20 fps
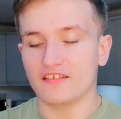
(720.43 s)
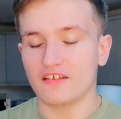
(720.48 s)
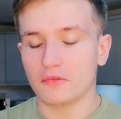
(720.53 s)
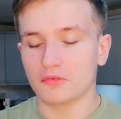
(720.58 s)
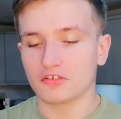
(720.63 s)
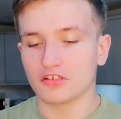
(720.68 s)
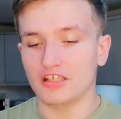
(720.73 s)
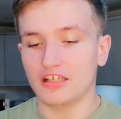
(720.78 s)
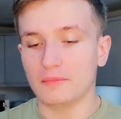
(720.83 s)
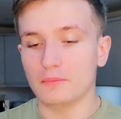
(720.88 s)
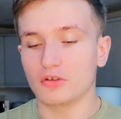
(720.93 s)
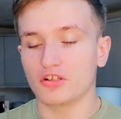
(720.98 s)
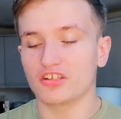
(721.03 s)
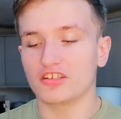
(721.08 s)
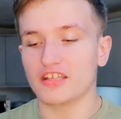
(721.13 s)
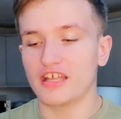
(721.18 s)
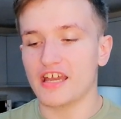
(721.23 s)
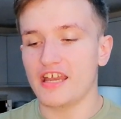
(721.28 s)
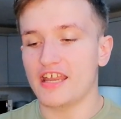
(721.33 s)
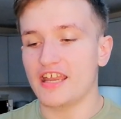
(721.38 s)
So on the
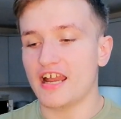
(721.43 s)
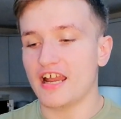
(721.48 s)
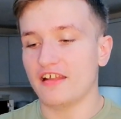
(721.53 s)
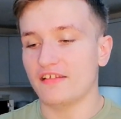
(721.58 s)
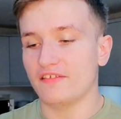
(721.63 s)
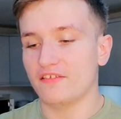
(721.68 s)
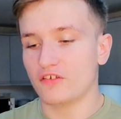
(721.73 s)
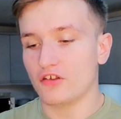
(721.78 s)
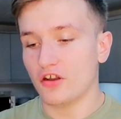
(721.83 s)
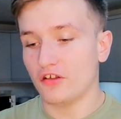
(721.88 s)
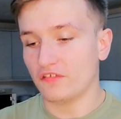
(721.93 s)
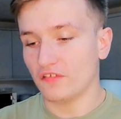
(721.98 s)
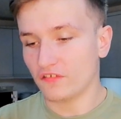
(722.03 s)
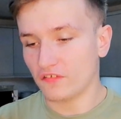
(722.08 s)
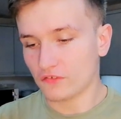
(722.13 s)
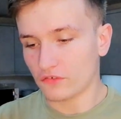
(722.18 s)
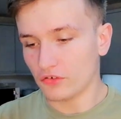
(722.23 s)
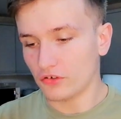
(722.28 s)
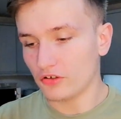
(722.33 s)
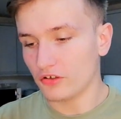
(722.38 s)
Monday, I had to go to
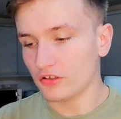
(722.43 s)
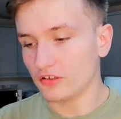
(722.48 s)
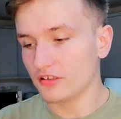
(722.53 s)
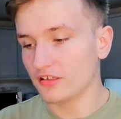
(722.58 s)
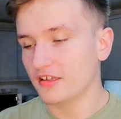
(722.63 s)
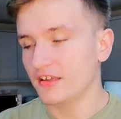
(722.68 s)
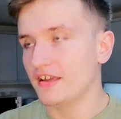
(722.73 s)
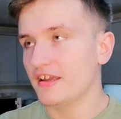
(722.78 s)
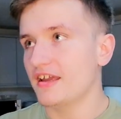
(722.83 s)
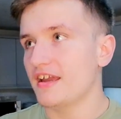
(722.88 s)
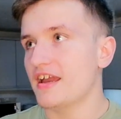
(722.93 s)
school